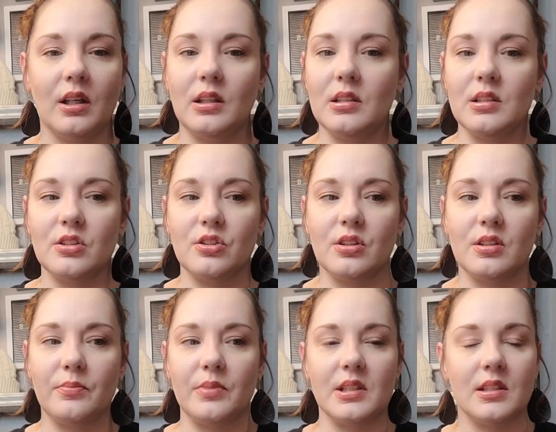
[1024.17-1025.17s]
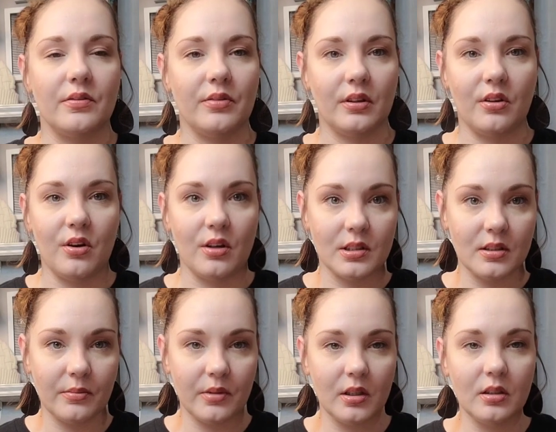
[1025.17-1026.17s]
and this is just specific on
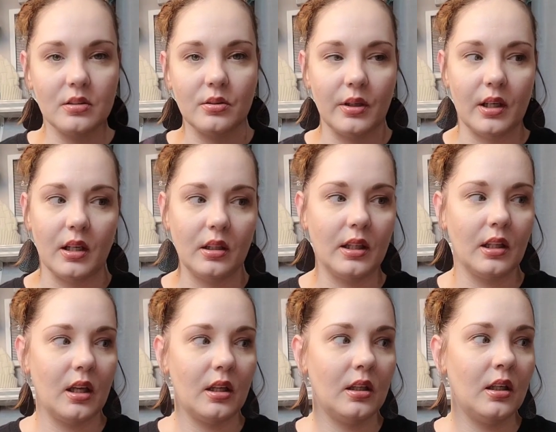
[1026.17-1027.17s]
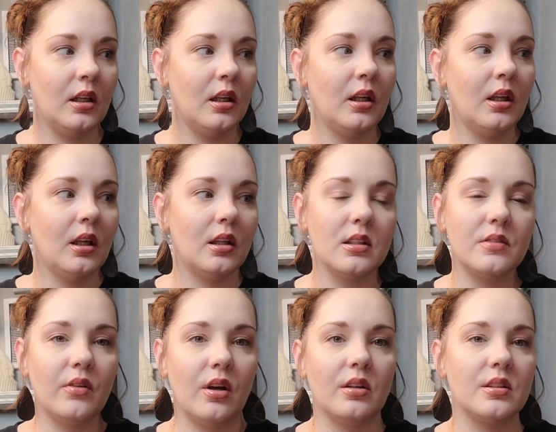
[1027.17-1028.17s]
something, so I kind of like that. This
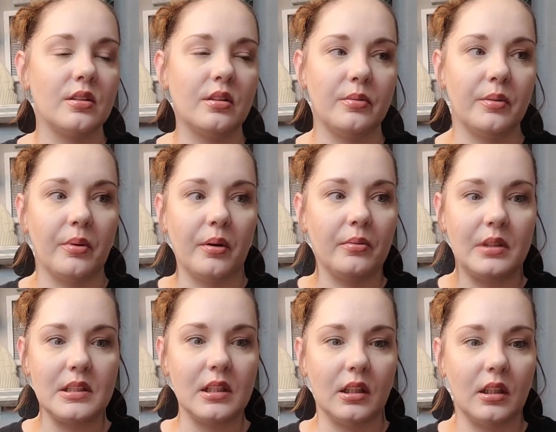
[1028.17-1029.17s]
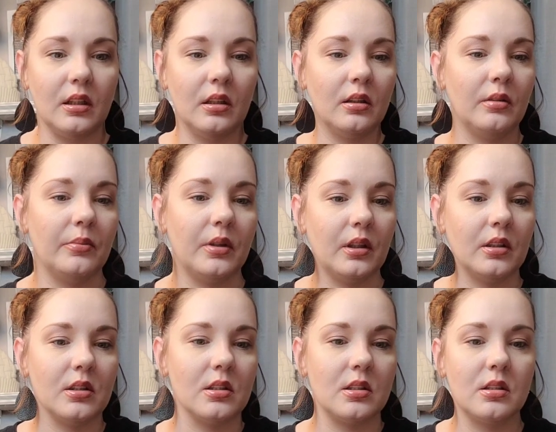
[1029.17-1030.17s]
vlog is gonna be probably silly,
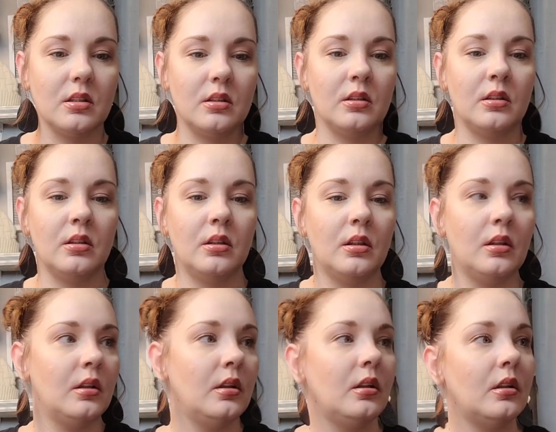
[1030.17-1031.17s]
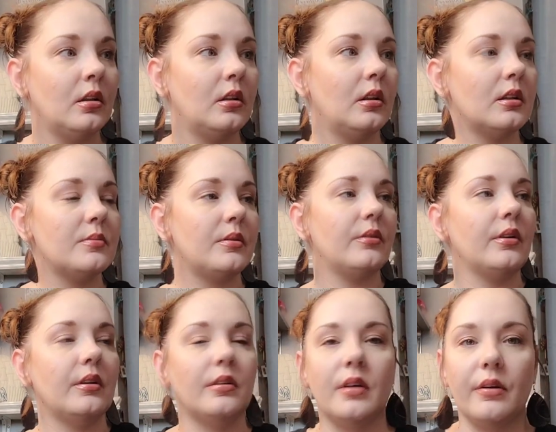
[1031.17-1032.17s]
because let's be
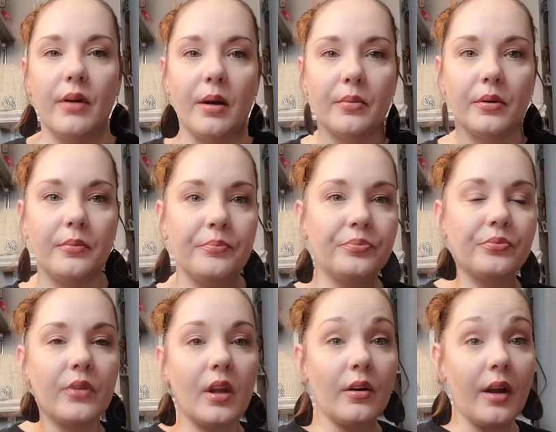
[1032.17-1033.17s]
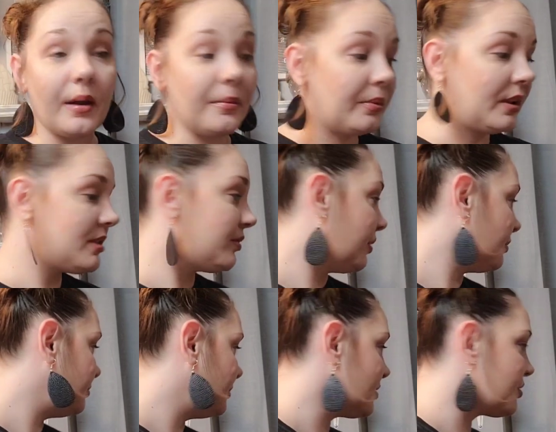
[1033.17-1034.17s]
real, I ramble. Okay, but let's do it.
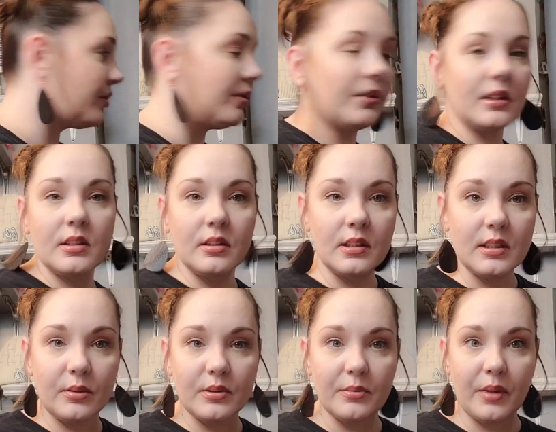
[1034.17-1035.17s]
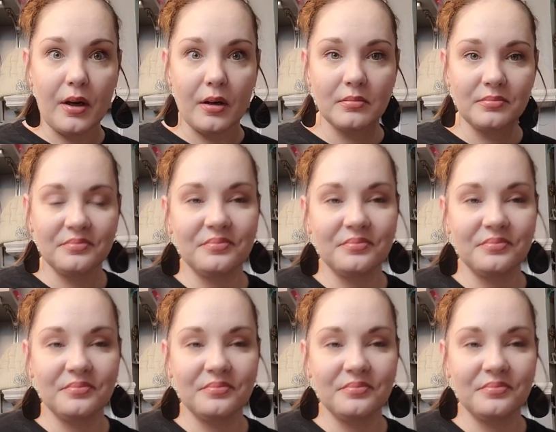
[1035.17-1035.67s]
Let's see what's in my cart.